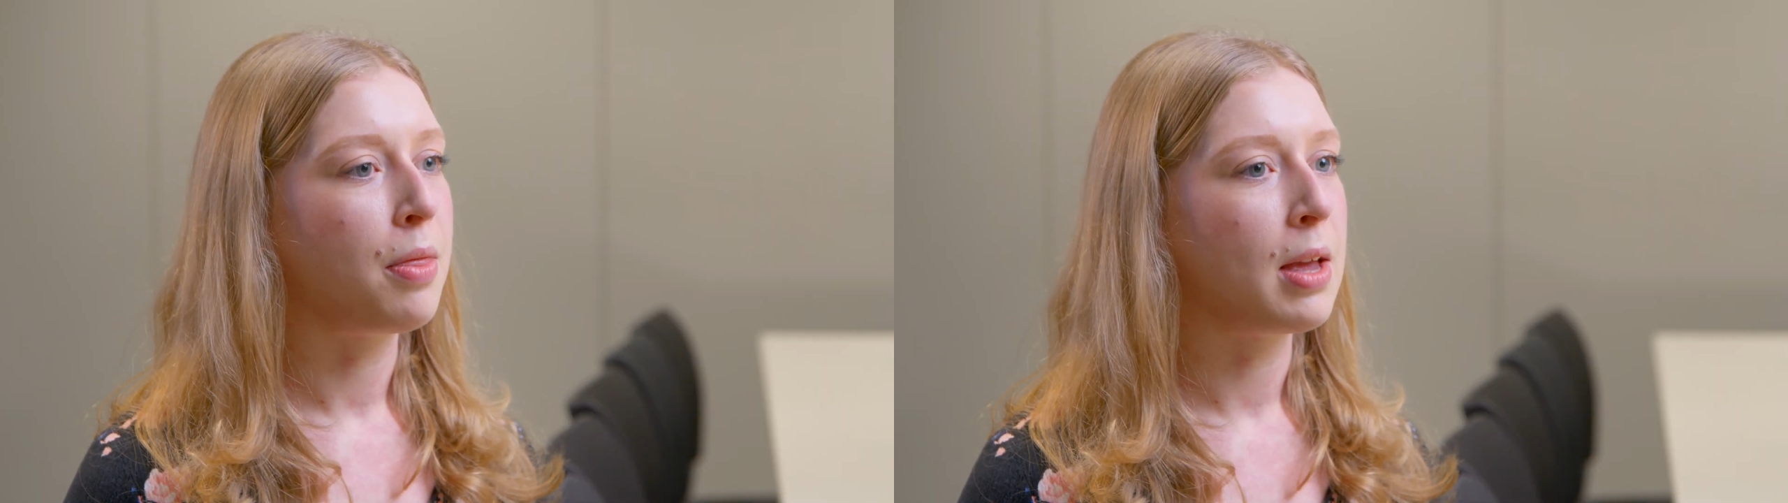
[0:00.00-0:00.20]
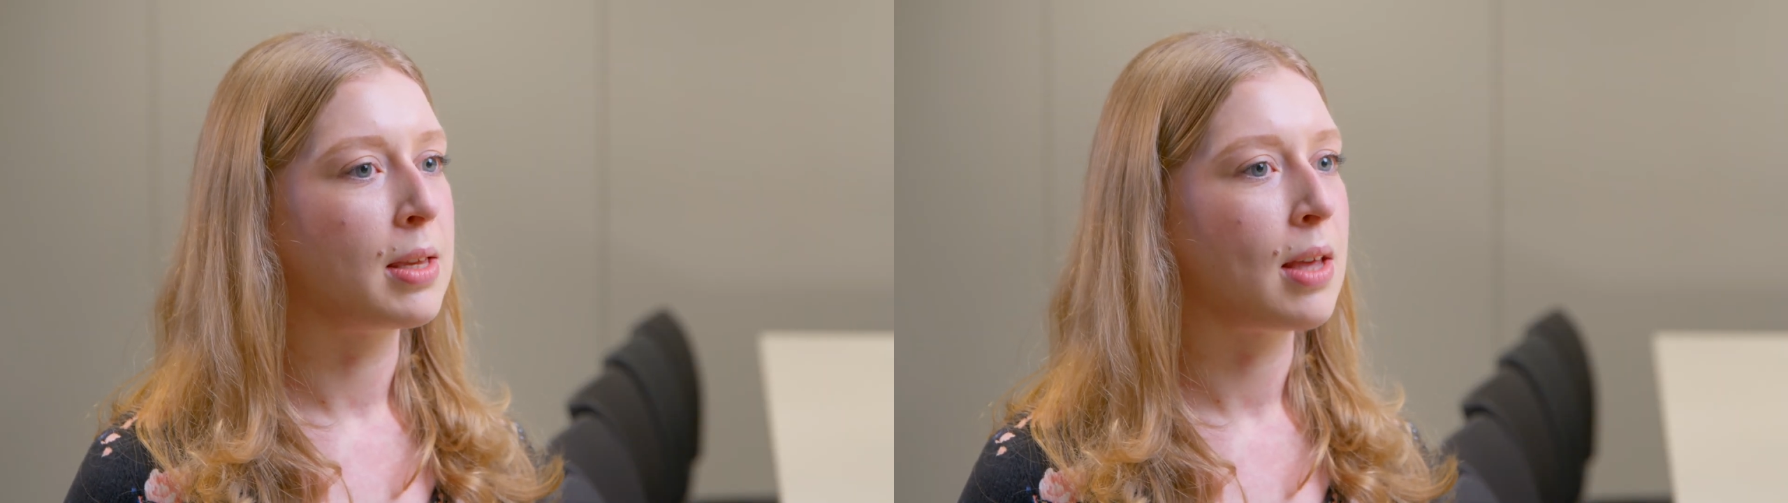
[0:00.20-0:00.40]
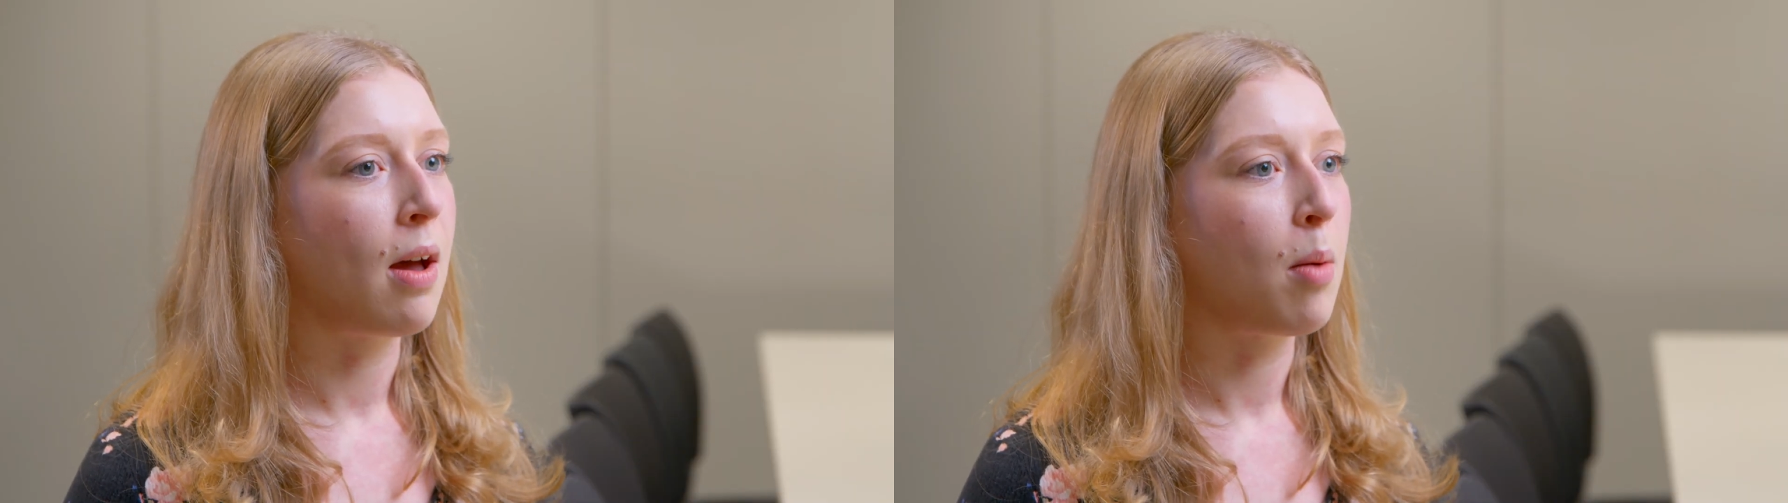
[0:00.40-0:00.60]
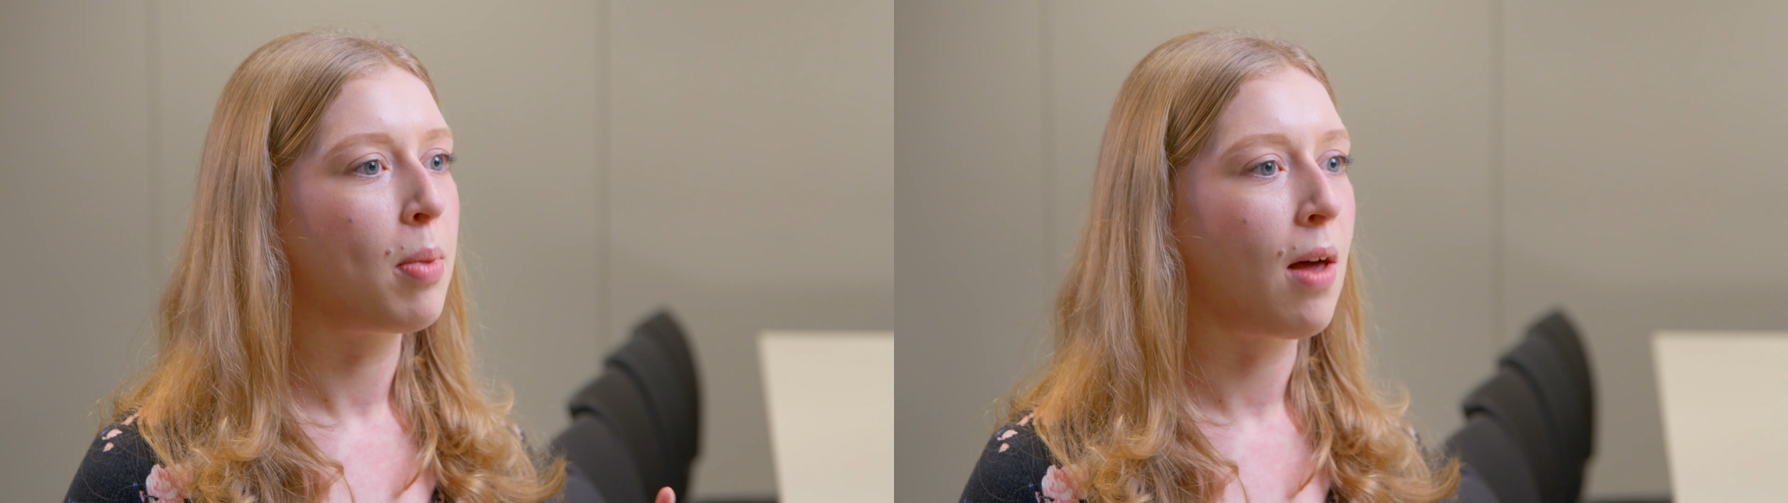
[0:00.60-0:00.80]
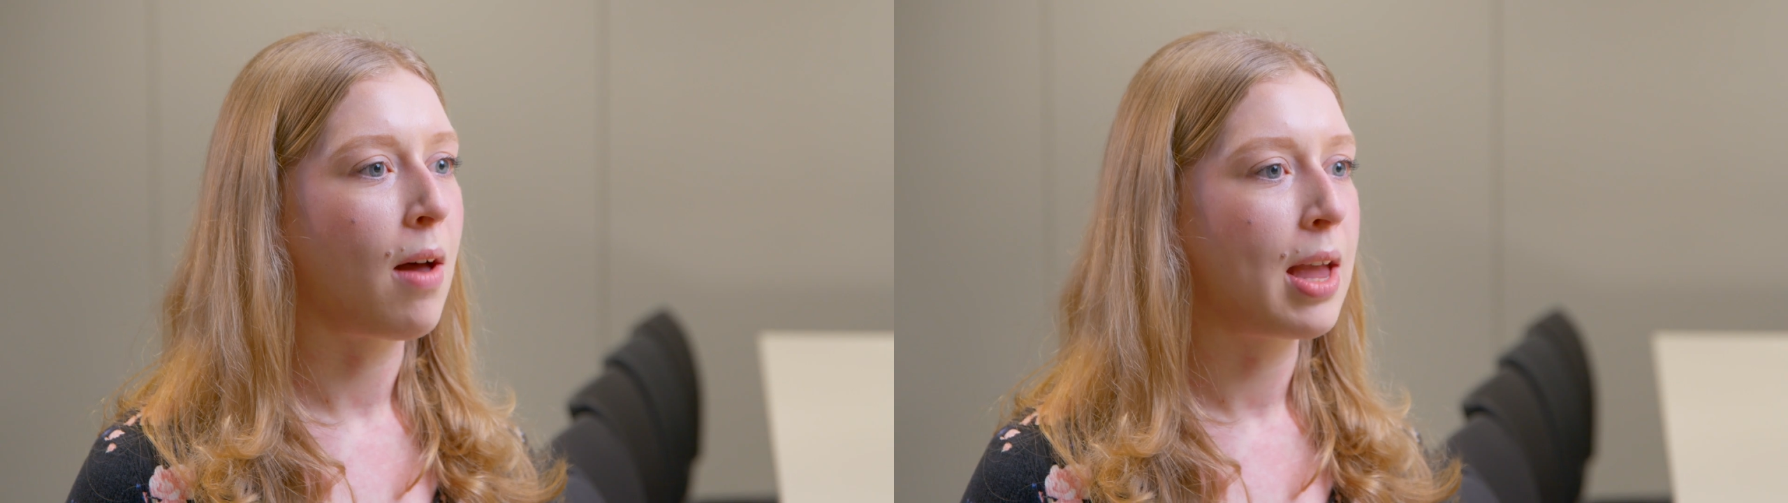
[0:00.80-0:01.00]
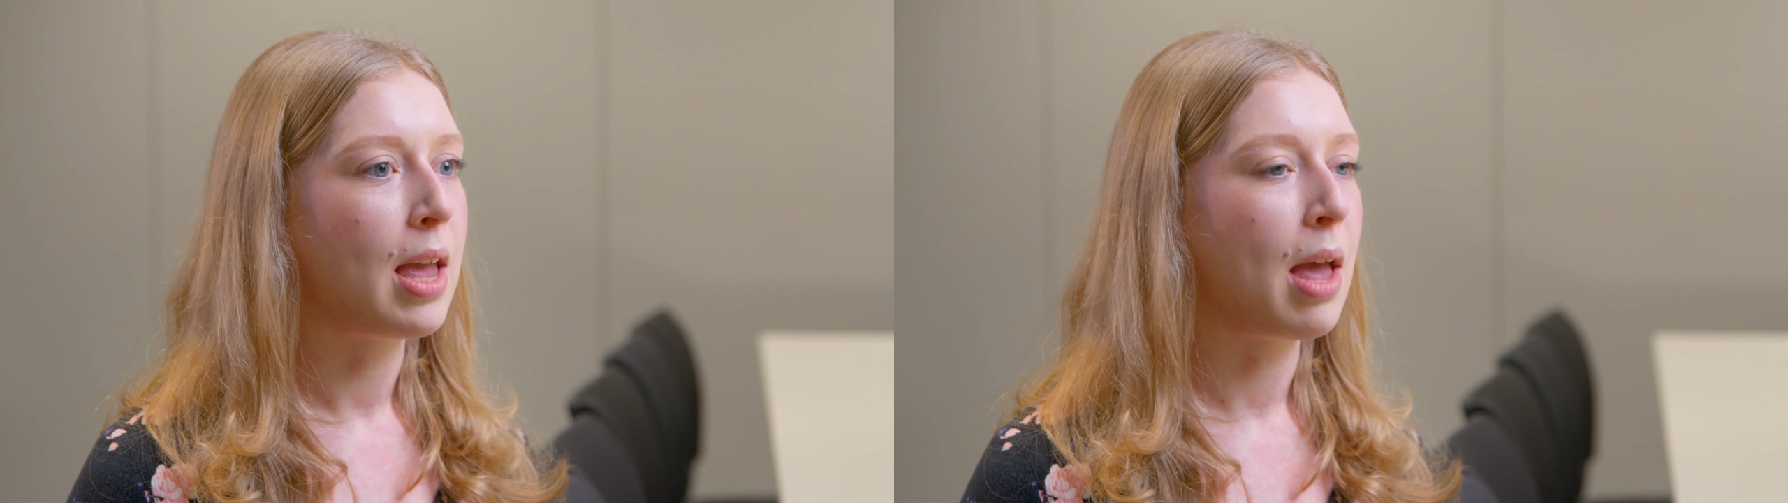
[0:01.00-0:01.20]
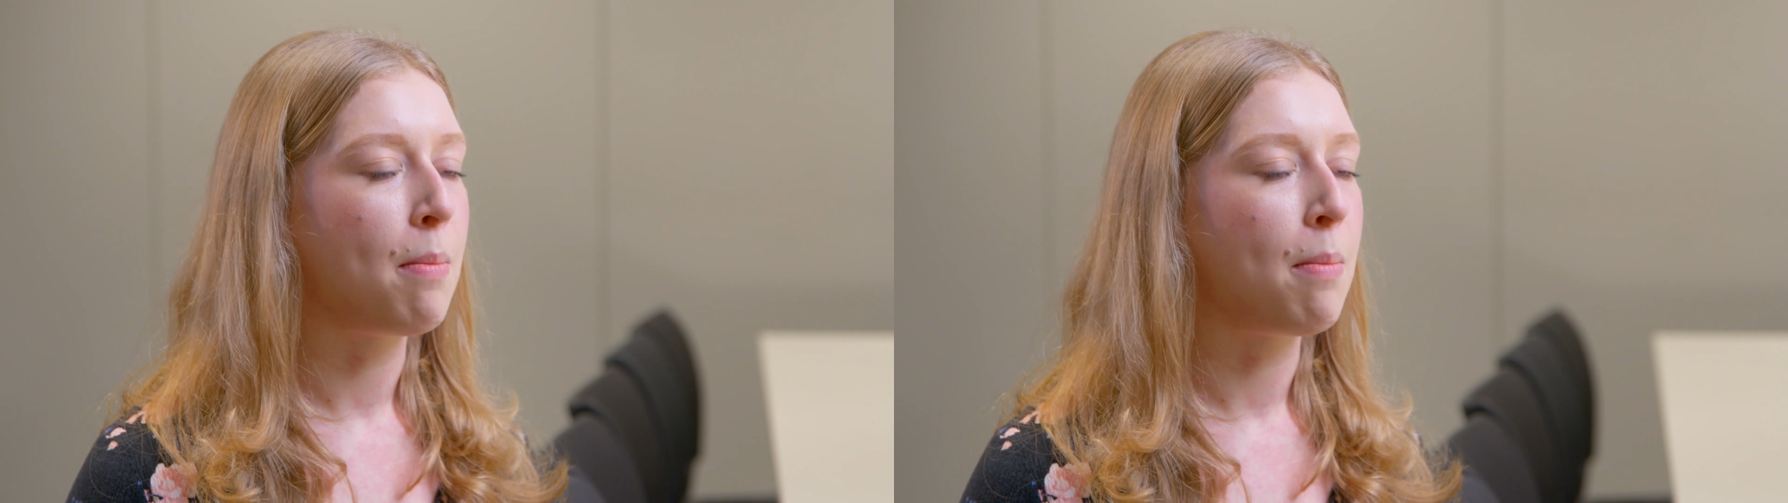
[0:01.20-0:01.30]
are things that I apply